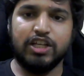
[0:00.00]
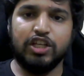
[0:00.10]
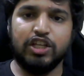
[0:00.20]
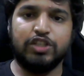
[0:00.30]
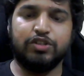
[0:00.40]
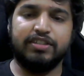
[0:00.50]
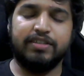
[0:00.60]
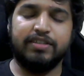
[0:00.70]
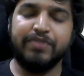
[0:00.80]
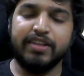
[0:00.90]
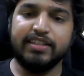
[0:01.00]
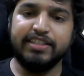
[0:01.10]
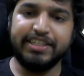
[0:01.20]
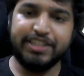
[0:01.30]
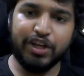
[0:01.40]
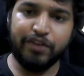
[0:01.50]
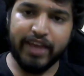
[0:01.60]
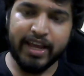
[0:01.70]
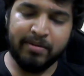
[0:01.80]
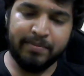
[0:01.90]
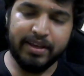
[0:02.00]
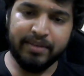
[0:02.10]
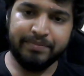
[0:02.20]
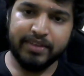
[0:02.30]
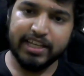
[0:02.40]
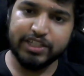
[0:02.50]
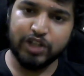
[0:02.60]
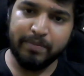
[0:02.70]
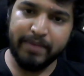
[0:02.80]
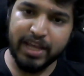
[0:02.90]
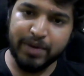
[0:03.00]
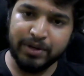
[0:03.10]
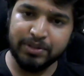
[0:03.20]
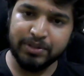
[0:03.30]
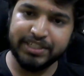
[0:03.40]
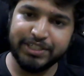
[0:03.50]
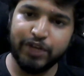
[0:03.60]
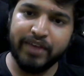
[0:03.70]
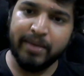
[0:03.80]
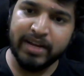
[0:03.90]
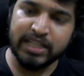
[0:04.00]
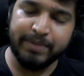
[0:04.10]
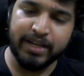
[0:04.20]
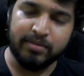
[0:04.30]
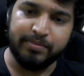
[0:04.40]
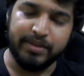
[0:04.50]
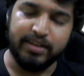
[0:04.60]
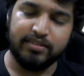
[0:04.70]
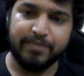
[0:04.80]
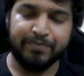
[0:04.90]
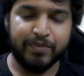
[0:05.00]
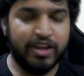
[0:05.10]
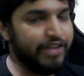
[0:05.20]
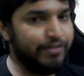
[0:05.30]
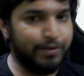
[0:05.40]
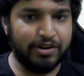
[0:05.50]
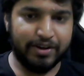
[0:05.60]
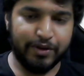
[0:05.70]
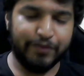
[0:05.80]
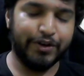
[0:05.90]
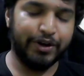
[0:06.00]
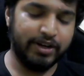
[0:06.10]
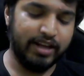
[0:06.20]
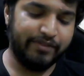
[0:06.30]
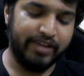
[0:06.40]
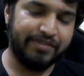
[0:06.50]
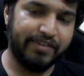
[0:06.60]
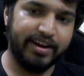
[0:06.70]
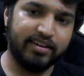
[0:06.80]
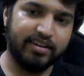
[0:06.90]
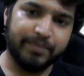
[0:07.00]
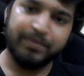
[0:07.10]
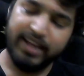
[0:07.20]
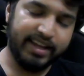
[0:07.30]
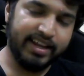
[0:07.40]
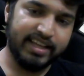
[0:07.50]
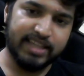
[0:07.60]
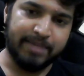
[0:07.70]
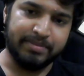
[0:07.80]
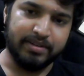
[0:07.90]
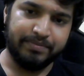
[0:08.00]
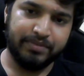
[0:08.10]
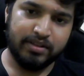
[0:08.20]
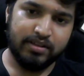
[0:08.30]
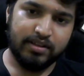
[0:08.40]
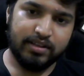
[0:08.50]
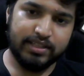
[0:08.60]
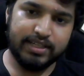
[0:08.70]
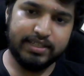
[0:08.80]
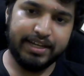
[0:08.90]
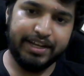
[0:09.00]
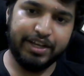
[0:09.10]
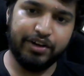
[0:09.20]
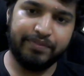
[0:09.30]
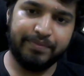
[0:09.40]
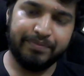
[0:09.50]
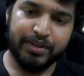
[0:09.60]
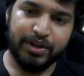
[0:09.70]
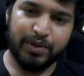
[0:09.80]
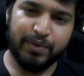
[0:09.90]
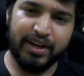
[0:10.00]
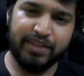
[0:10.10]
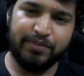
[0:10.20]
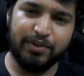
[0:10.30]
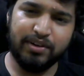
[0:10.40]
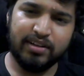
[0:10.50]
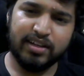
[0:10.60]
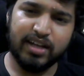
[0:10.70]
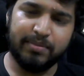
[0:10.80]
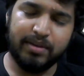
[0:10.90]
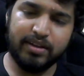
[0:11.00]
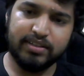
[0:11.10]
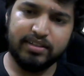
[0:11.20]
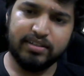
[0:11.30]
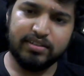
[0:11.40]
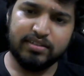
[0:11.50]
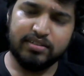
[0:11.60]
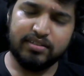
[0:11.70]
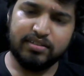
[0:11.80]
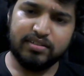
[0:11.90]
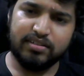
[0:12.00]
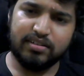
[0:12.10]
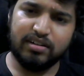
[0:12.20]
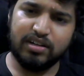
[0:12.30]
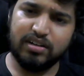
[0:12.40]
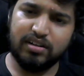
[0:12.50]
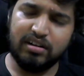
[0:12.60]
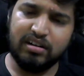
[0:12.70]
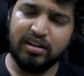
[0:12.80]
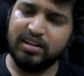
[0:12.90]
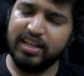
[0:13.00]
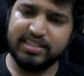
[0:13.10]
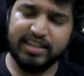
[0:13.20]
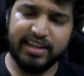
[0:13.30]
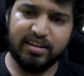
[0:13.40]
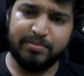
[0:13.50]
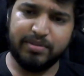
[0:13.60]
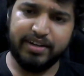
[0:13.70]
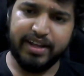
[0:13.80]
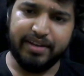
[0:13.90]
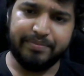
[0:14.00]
So GCD of A comma B is going to be equal to GCD of A minus B comma B. If you want to like verify it, take an example. GCD of 24 comma let's take a number 10.